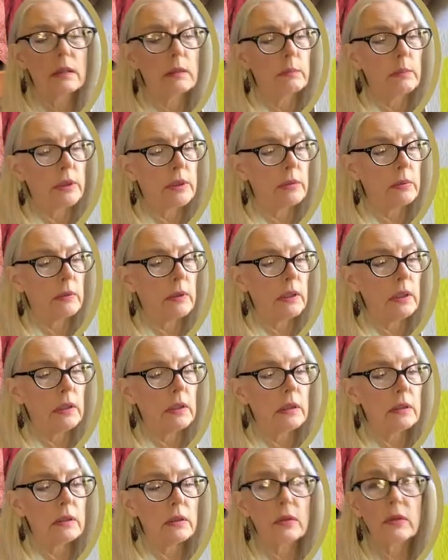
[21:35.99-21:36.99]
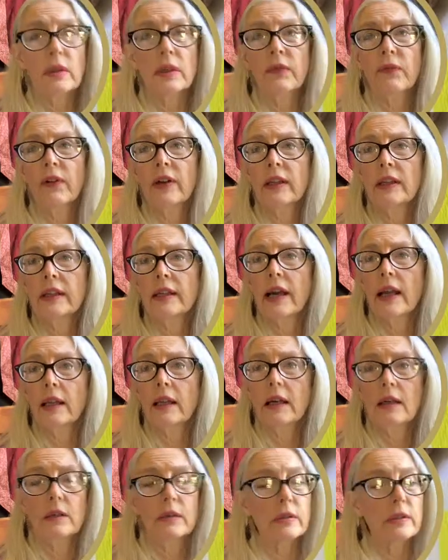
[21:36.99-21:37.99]
between the 2 different
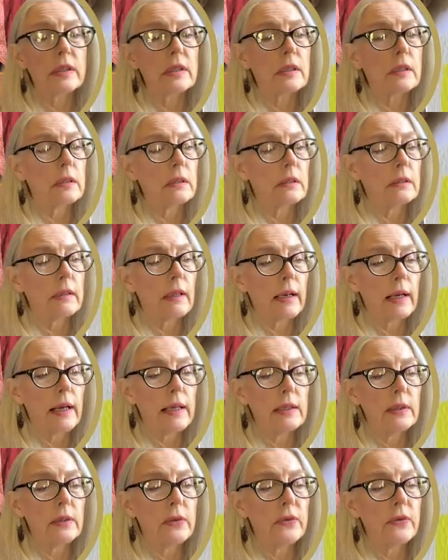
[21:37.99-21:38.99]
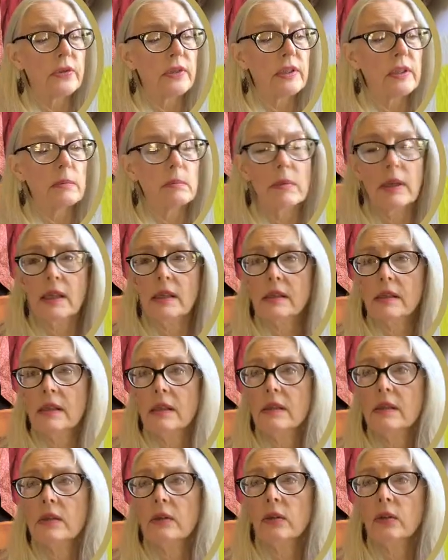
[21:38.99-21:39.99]
yellows that I used to mix
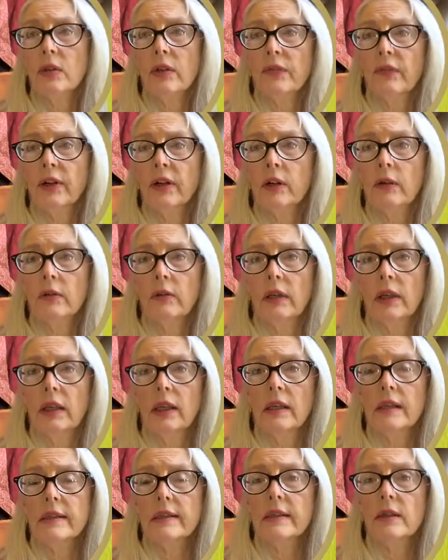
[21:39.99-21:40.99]
these 2 different greens.